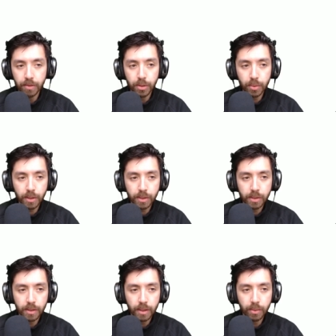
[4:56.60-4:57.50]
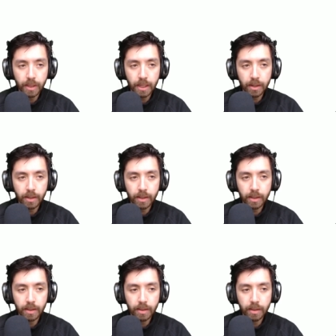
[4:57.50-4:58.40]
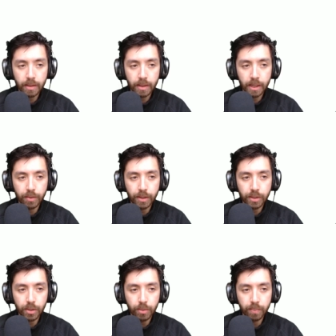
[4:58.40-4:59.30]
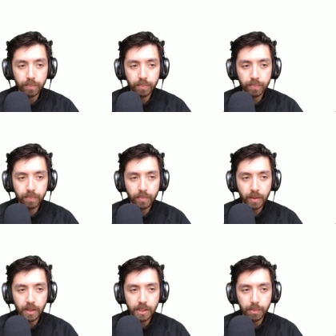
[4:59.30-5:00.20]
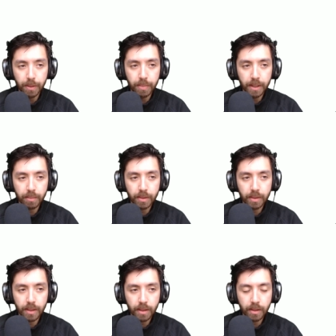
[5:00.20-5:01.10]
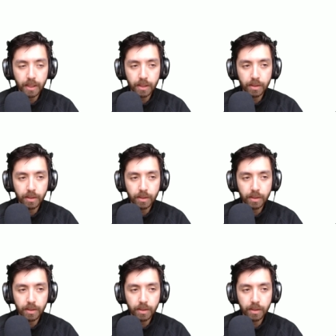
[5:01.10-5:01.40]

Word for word: this works. And we click on it, it renders home. It's a bit big, but yeah, you get the